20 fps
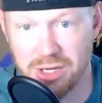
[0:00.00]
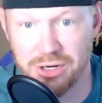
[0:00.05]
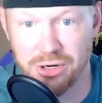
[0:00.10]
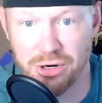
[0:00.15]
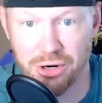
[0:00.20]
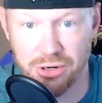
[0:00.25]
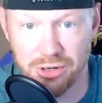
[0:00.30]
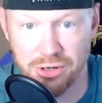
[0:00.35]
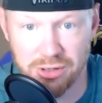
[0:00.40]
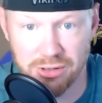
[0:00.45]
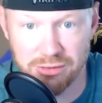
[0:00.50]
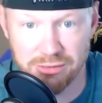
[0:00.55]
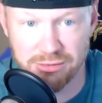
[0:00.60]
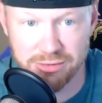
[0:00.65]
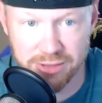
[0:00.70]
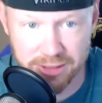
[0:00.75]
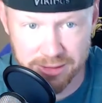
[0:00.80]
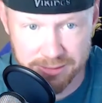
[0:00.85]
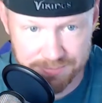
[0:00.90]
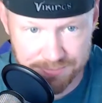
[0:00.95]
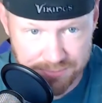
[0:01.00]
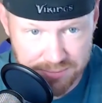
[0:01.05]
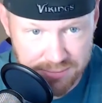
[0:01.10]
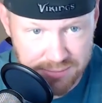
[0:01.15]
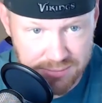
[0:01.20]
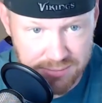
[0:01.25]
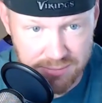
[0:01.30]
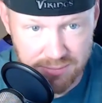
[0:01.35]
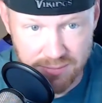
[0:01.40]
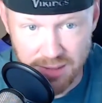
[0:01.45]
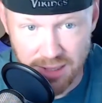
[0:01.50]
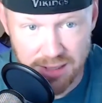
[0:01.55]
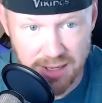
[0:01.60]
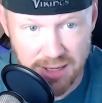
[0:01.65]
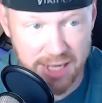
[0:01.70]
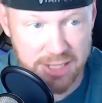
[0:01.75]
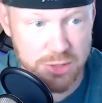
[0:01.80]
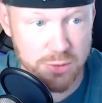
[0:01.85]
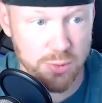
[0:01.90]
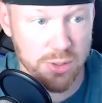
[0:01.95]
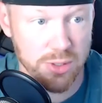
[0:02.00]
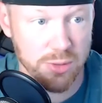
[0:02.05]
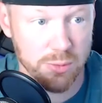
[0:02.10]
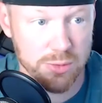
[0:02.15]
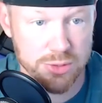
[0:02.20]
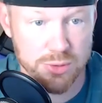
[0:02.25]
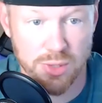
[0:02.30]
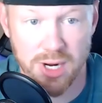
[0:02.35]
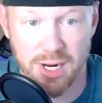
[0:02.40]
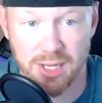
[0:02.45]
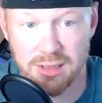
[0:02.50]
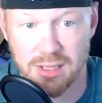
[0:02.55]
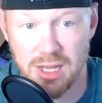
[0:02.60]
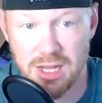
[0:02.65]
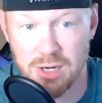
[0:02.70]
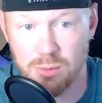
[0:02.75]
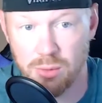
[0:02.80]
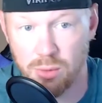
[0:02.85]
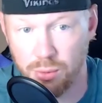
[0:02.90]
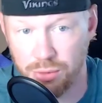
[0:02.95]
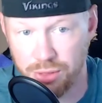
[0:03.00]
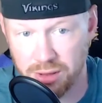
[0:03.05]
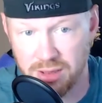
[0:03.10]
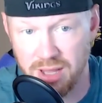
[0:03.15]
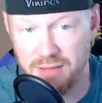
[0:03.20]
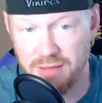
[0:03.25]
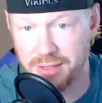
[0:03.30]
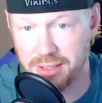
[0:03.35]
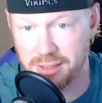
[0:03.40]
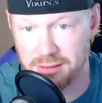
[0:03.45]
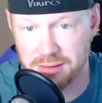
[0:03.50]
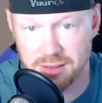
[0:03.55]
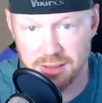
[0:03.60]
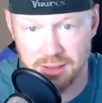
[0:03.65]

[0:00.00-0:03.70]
unheard of. Next one was Ryan Longwell with 11.